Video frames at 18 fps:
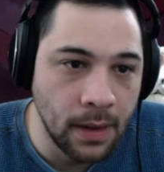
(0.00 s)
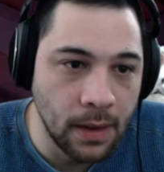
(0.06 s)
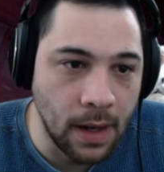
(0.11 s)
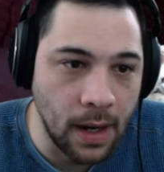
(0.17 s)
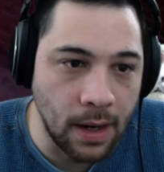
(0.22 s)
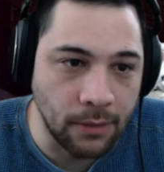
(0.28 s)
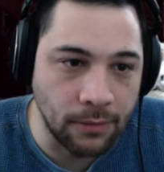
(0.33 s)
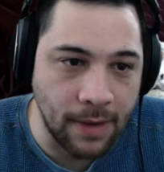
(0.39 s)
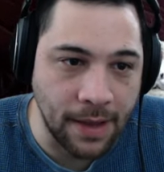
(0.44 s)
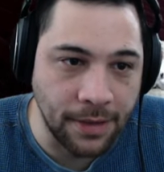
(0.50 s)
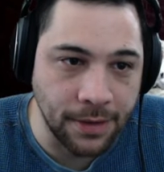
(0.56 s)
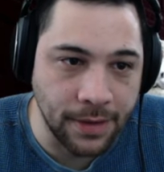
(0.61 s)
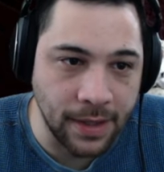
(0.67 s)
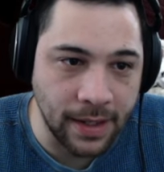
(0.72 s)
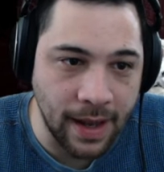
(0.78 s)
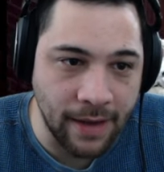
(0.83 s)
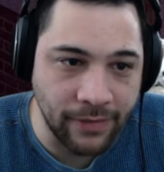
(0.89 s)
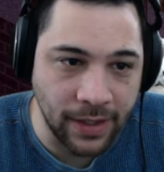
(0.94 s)
rather
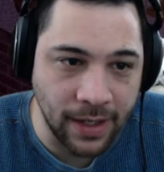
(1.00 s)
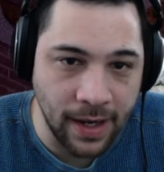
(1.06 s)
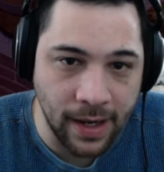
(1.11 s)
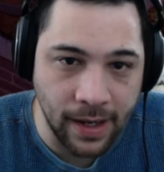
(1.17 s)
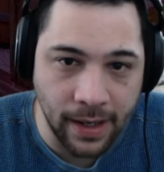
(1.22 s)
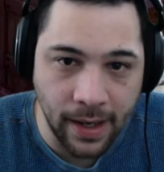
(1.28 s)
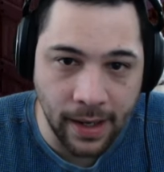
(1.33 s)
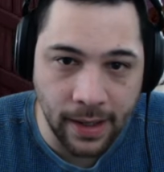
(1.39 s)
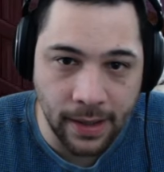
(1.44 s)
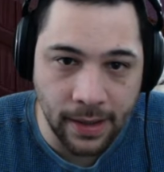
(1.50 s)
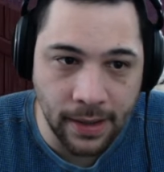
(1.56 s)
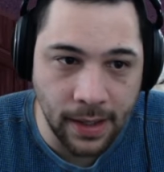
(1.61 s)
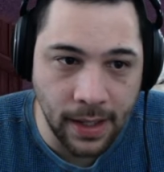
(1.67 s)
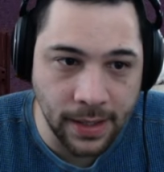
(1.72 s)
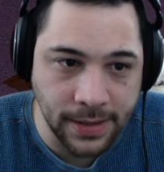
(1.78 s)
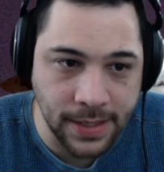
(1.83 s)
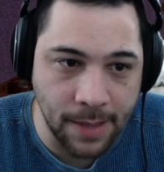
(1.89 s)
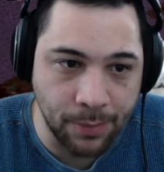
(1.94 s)
than having a
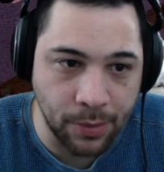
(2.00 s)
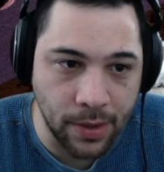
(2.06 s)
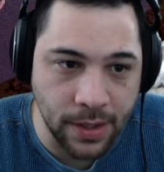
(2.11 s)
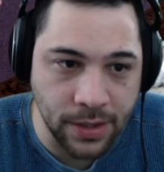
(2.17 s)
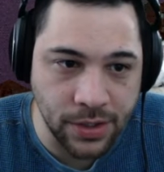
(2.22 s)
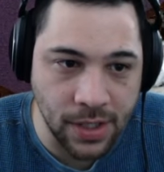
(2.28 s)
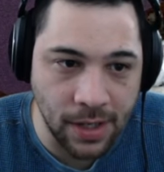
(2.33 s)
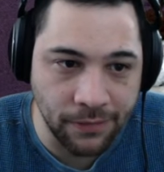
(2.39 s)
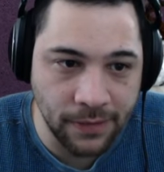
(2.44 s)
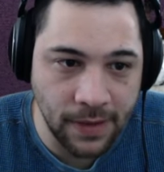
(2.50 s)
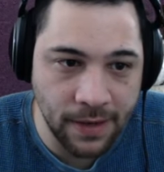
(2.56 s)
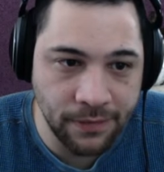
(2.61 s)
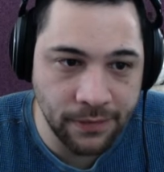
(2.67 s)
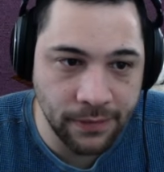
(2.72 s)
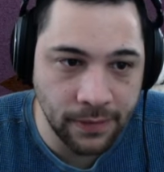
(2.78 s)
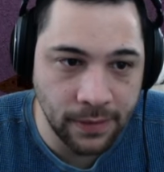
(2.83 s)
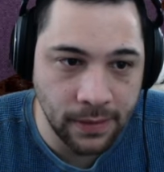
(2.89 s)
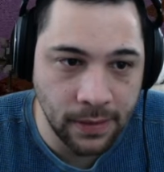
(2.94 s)
temporary shelf
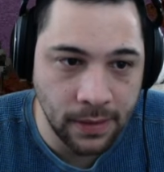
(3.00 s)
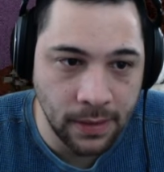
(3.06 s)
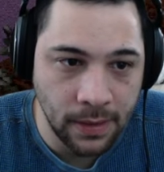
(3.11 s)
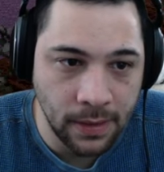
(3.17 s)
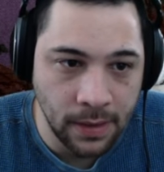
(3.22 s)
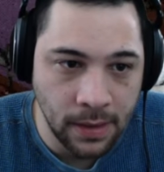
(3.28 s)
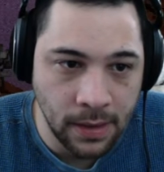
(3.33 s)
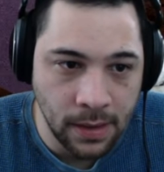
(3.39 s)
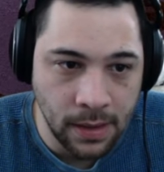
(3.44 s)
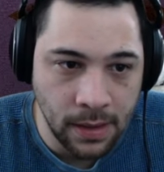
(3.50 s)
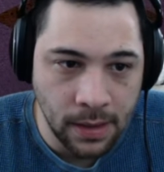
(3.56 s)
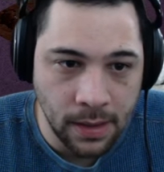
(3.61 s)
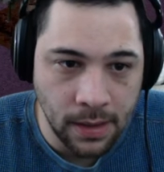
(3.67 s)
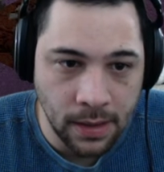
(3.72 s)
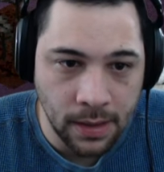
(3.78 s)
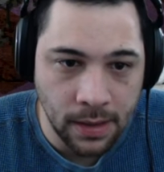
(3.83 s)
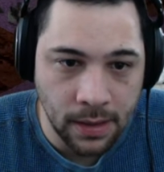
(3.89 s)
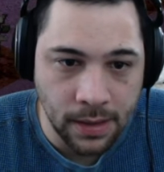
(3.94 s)
life,
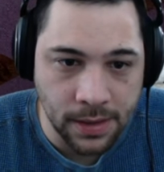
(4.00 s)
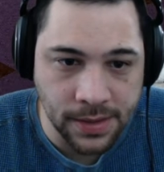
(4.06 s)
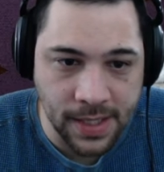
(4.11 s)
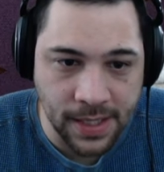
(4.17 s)
because